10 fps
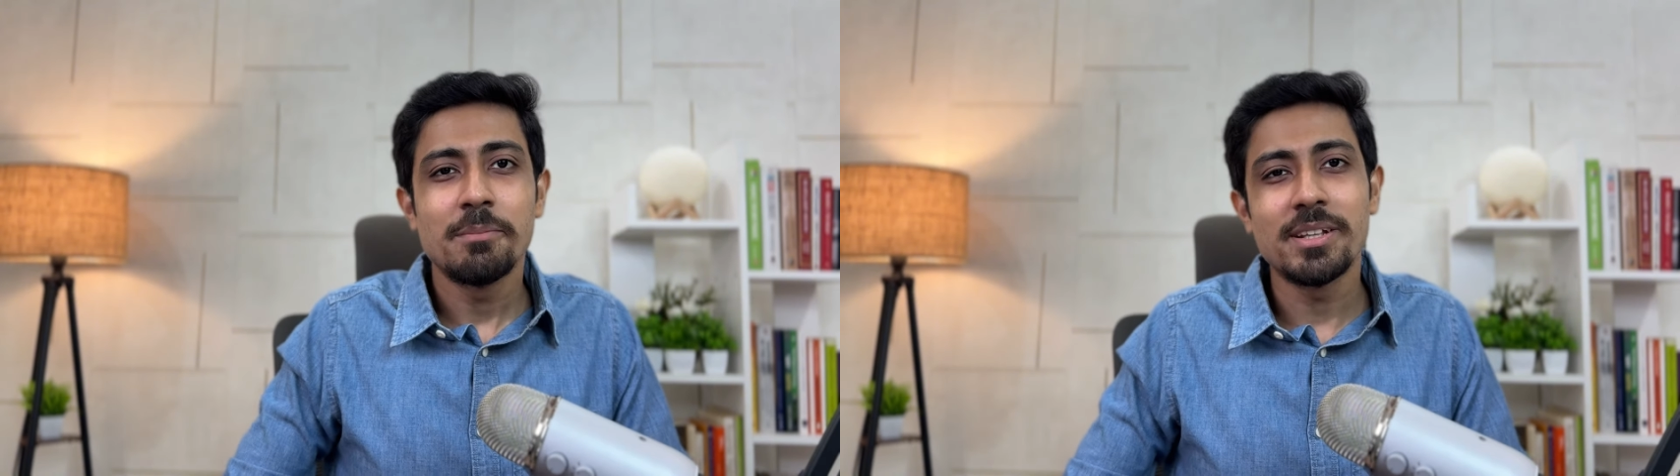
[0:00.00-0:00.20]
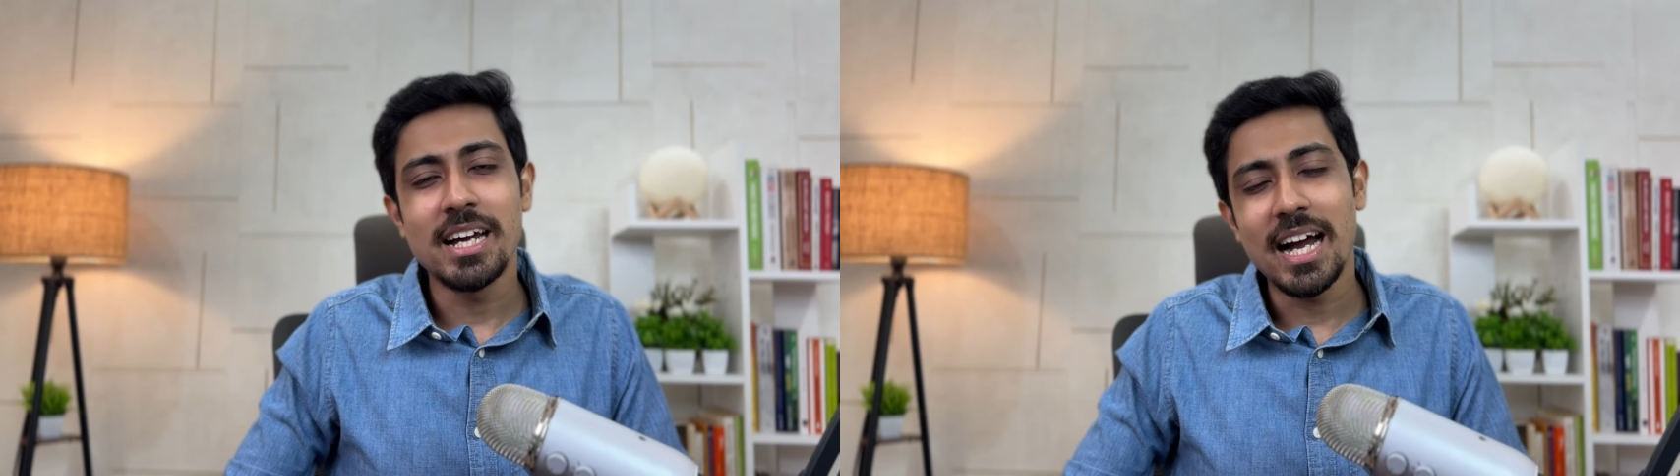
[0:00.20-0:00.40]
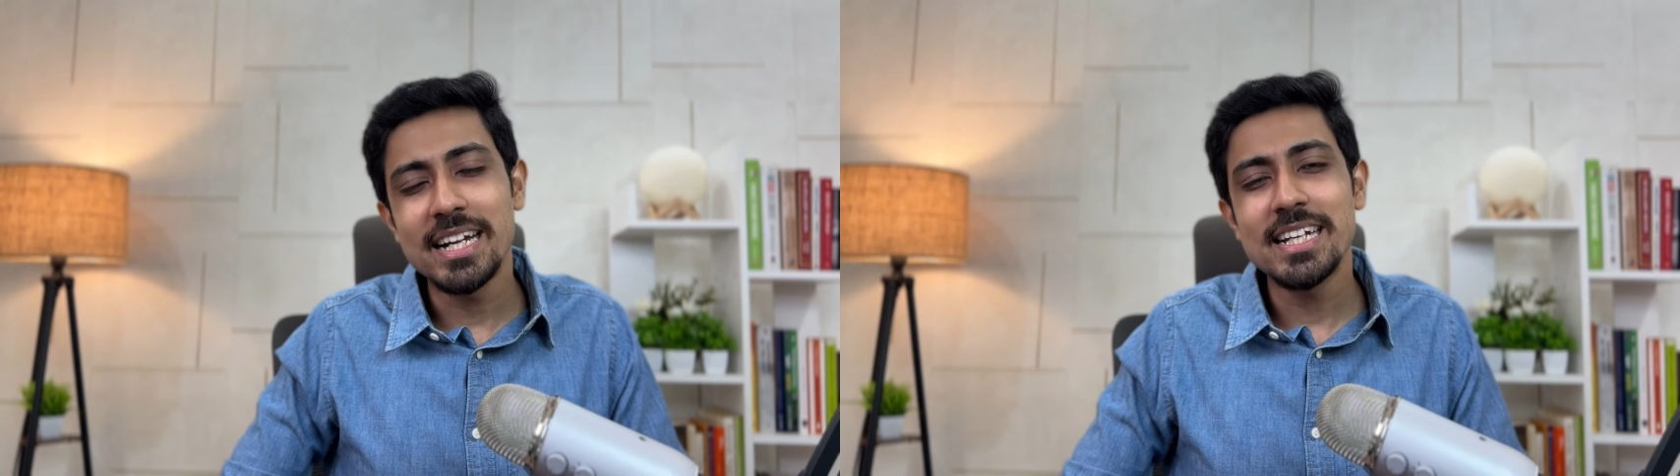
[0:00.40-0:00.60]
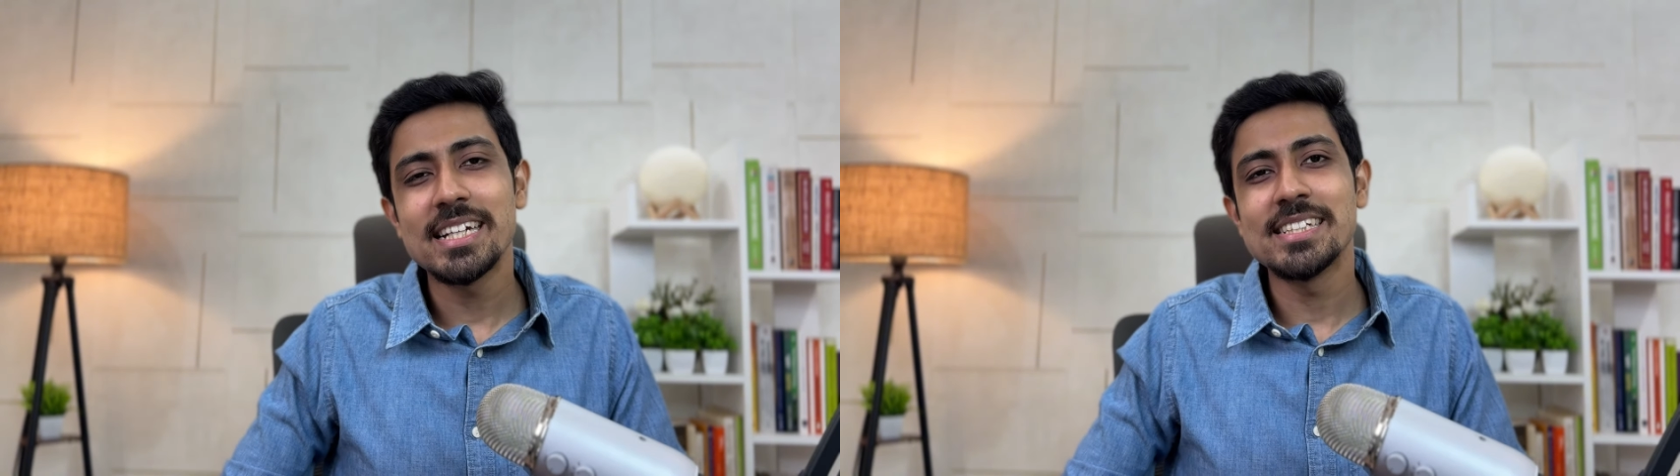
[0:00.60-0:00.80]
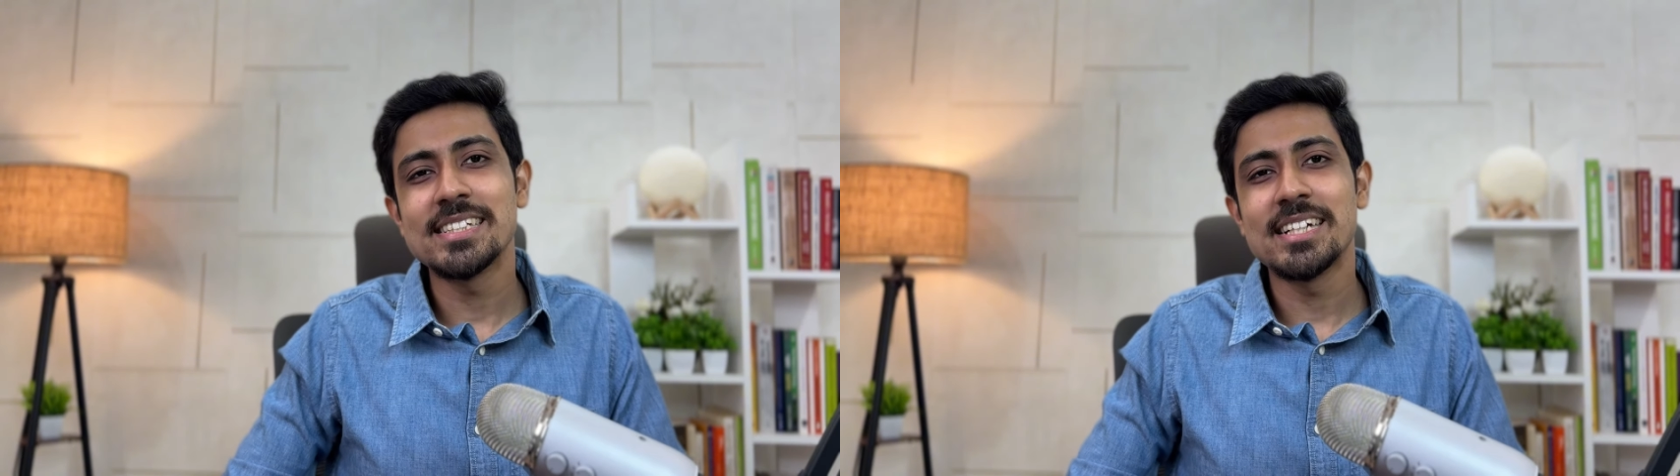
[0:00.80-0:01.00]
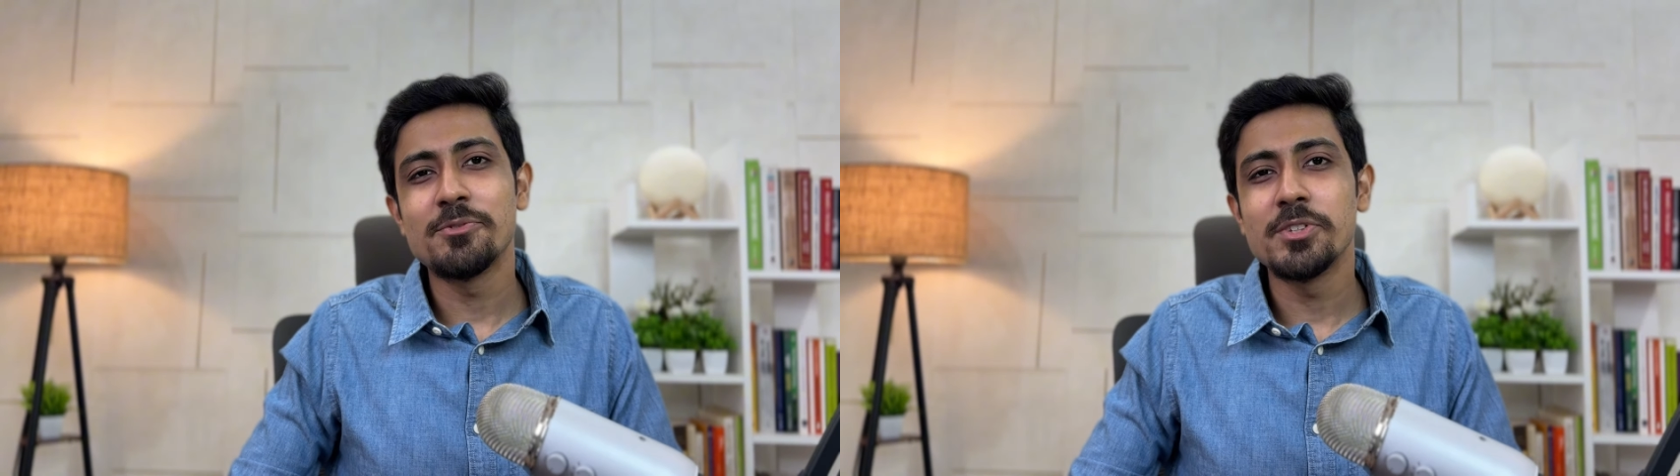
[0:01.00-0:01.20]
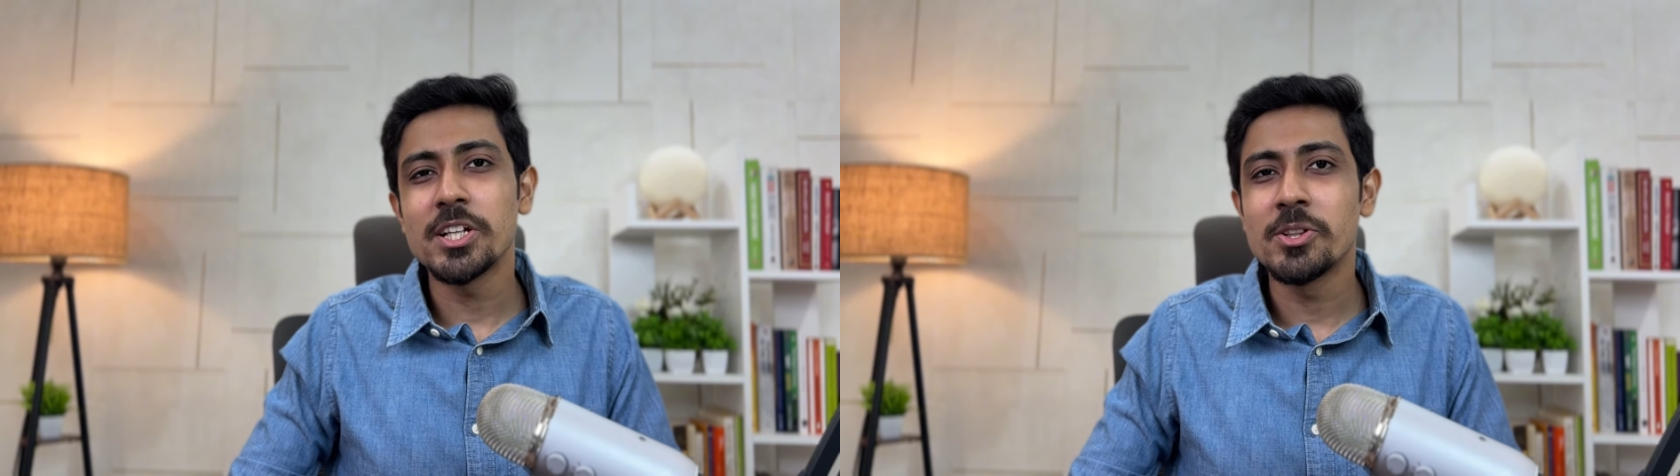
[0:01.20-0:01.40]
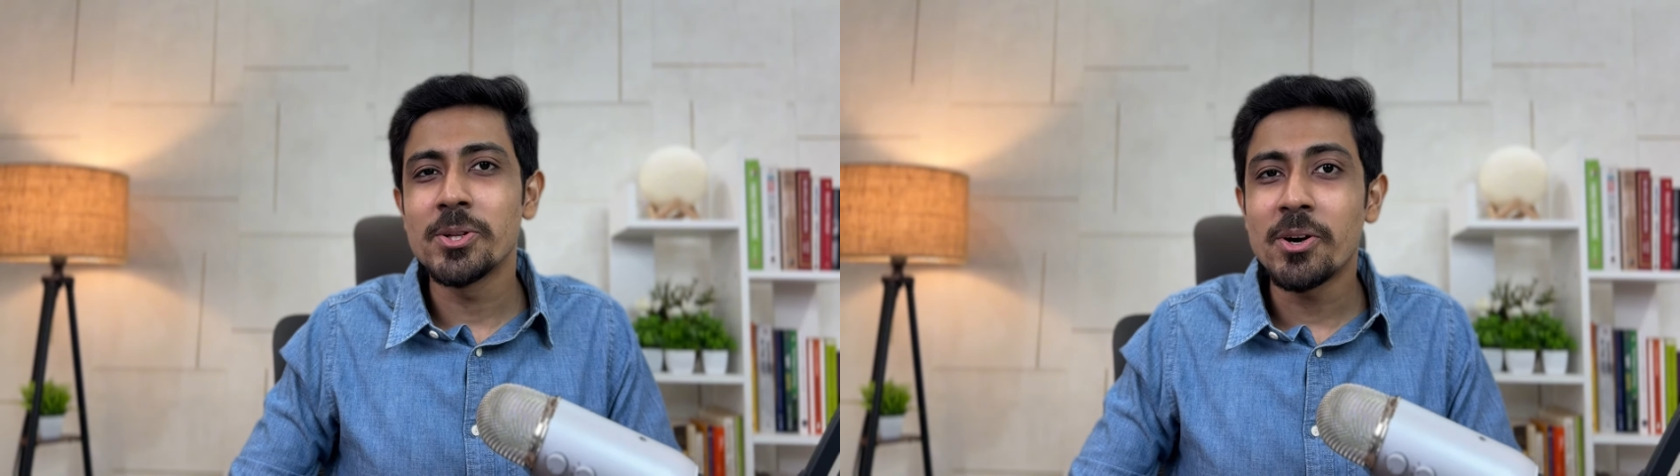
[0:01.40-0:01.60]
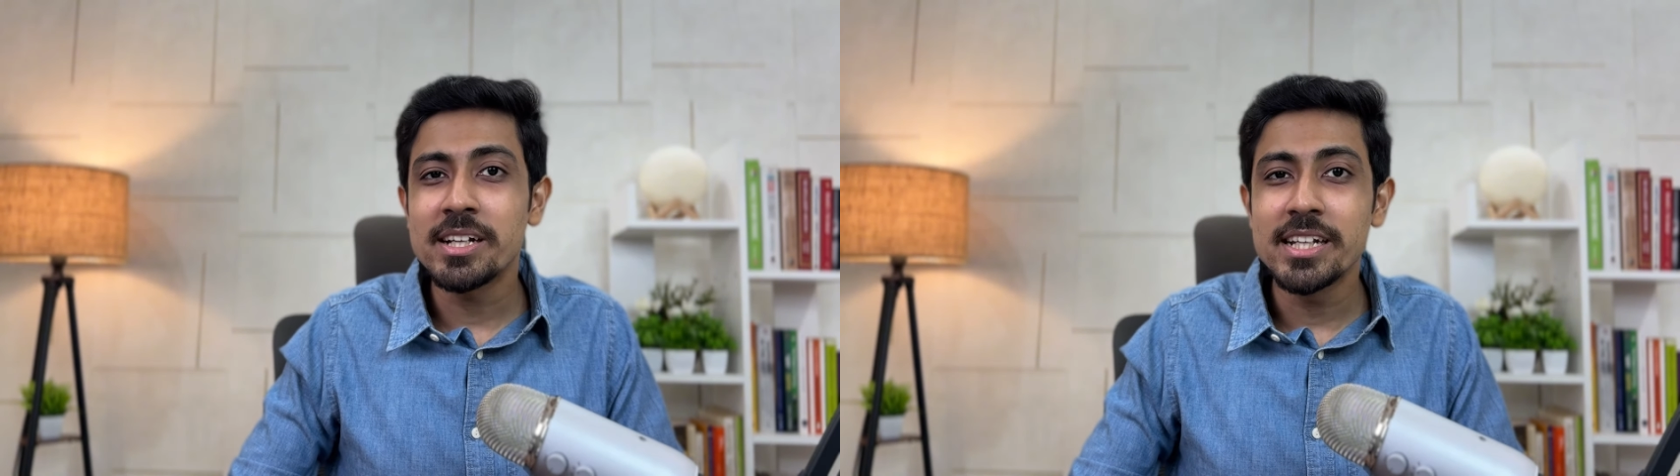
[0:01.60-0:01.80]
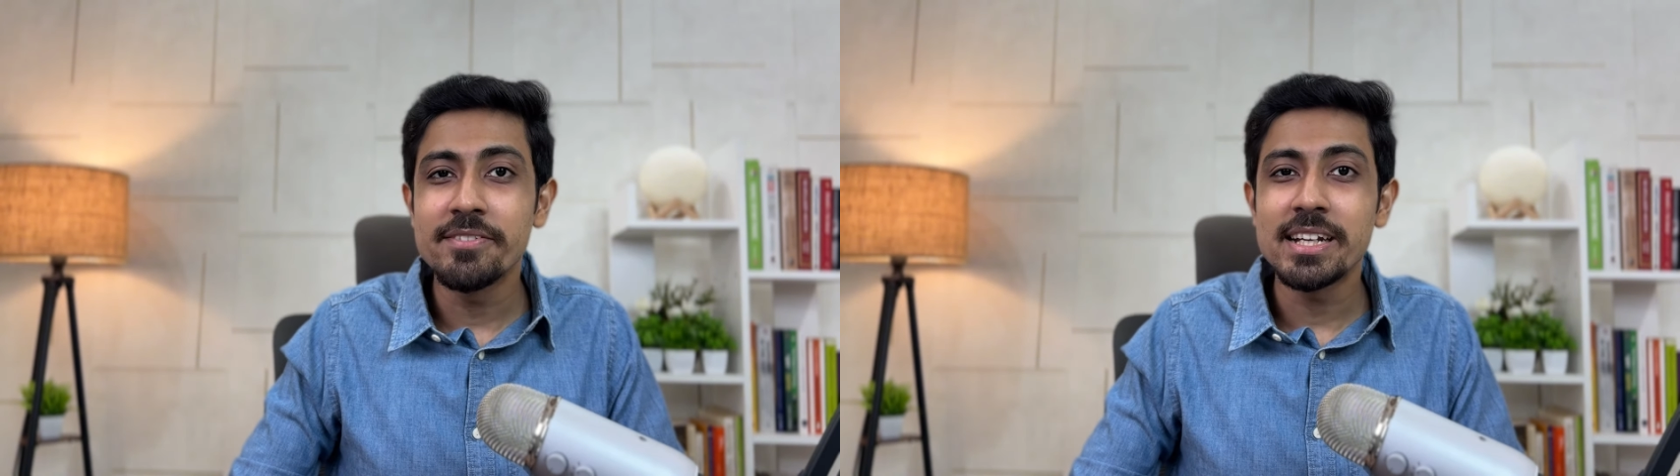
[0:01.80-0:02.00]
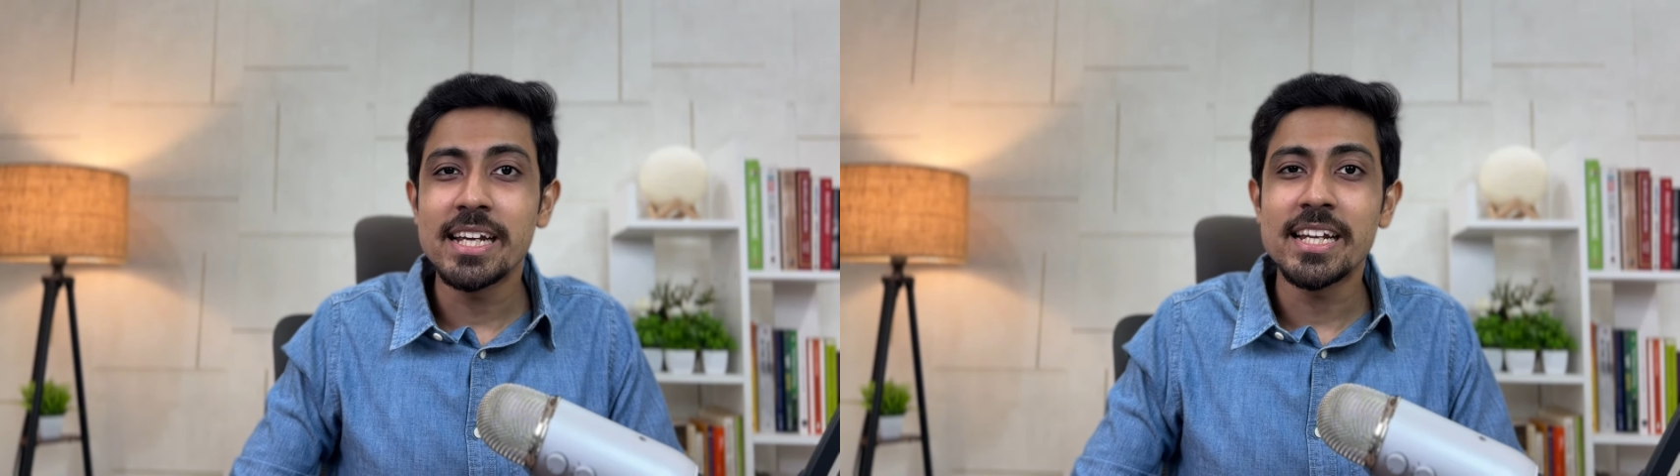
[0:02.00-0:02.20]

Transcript: But the idea is that we are not living